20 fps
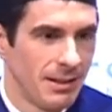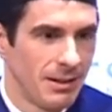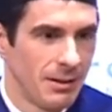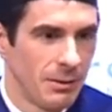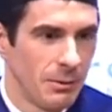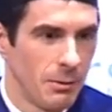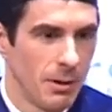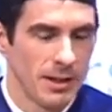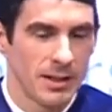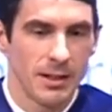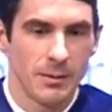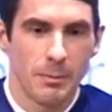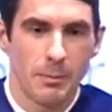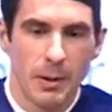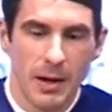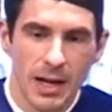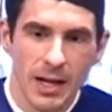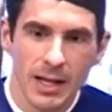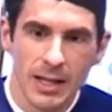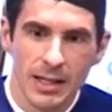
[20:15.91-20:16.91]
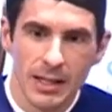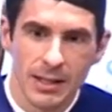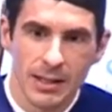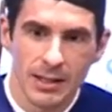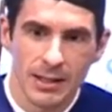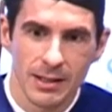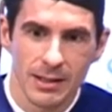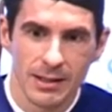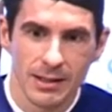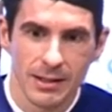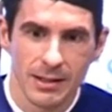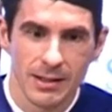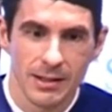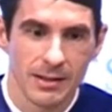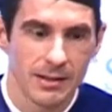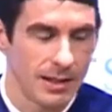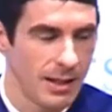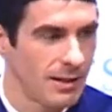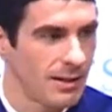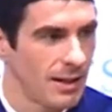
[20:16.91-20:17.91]
What did pi
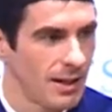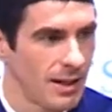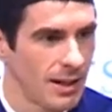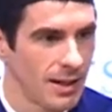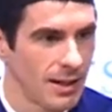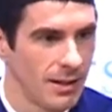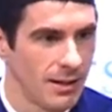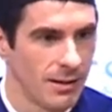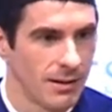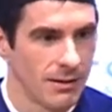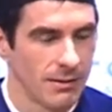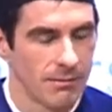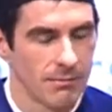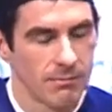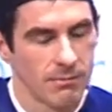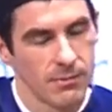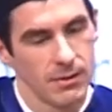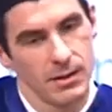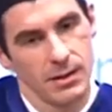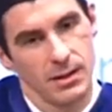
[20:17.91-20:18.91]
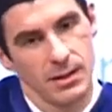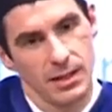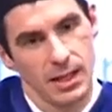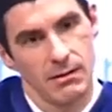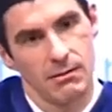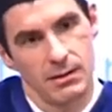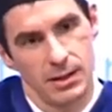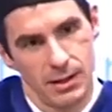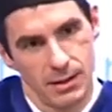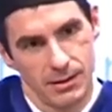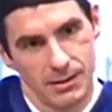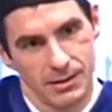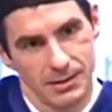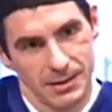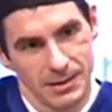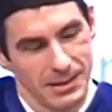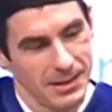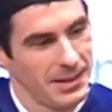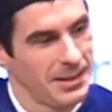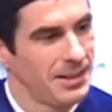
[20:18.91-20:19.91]
say to I? Get real.
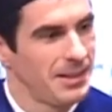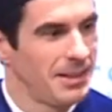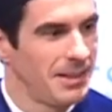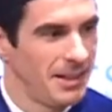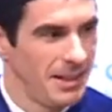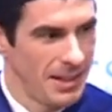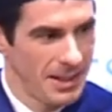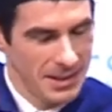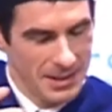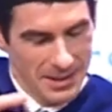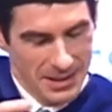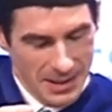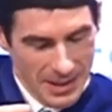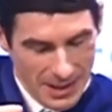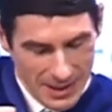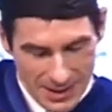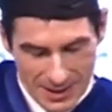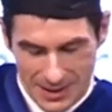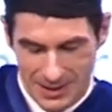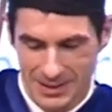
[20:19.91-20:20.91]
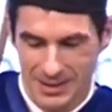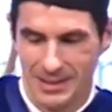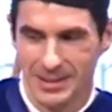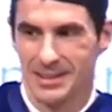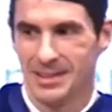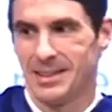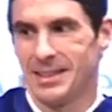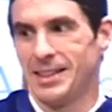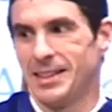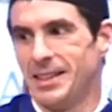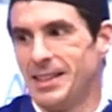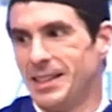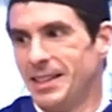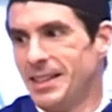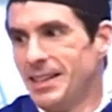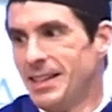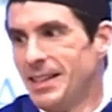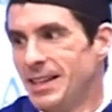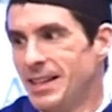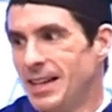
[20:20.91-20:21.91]
Exactly.
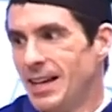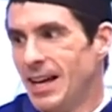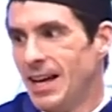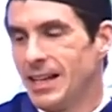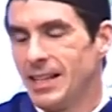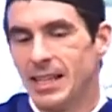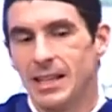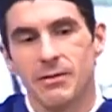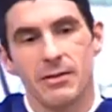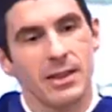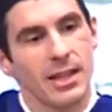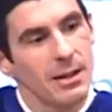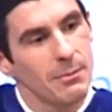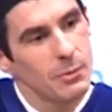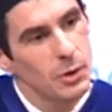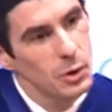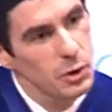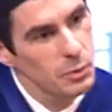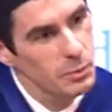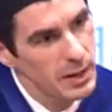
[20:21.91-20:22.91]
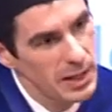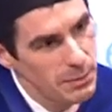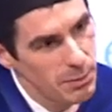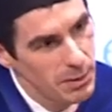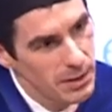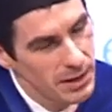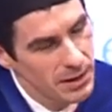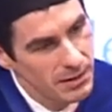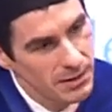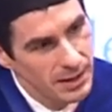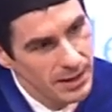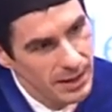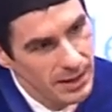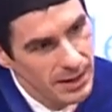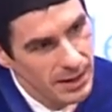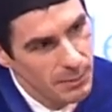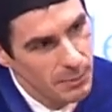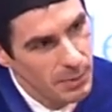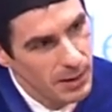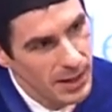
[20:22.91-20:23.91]
And given that most people agree
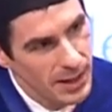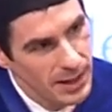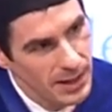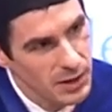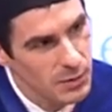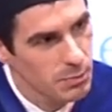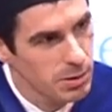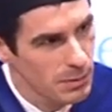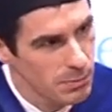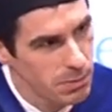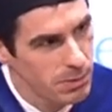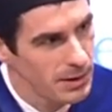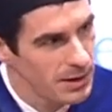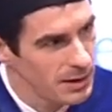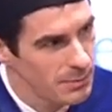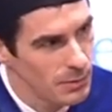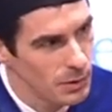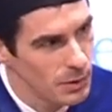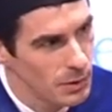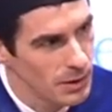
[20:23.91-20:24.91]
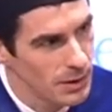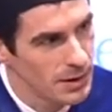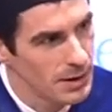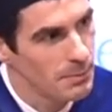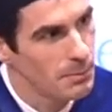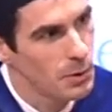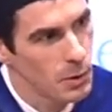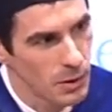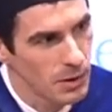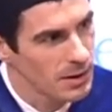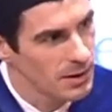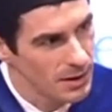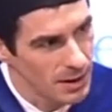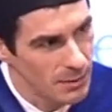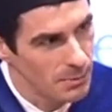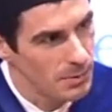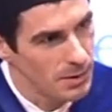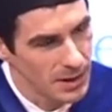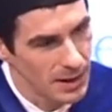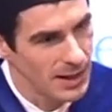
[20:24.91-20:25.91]
that pi is probably the more important
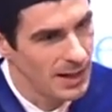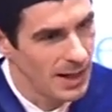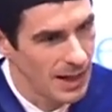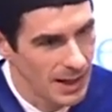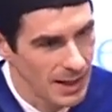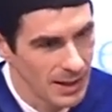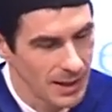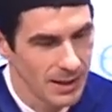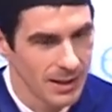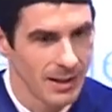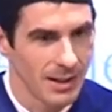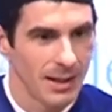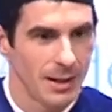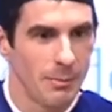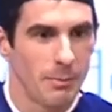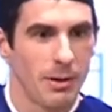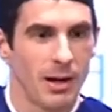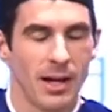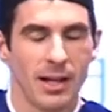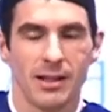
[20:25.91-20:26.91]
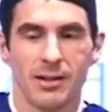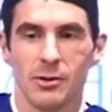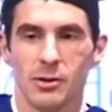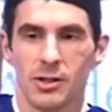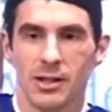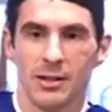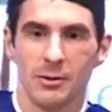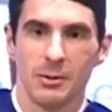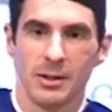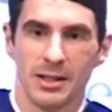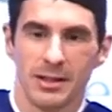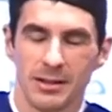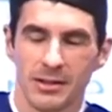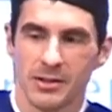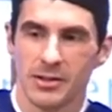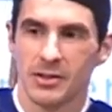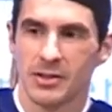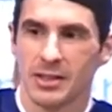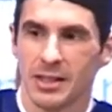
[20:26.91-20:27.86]
number than I, pi usually wins